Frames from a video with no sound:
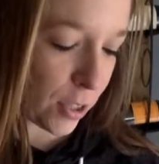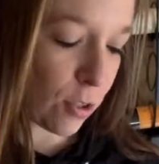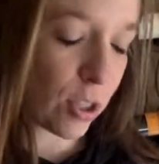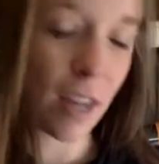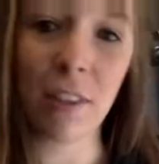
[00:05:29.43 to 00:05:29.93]
So
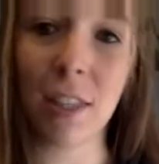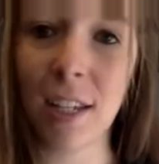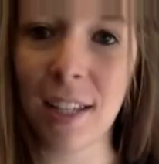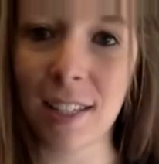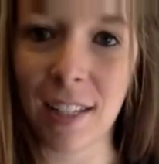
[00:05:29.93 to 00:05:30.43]
just having the
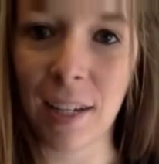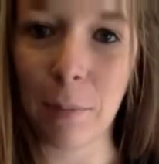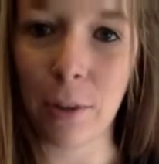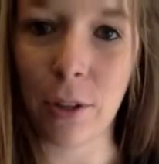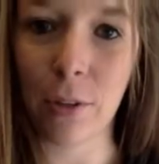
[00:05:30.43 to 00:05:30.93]
kids
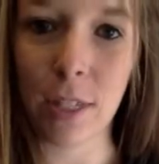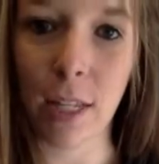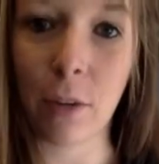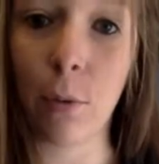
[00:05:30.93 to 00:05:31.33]
label those, like,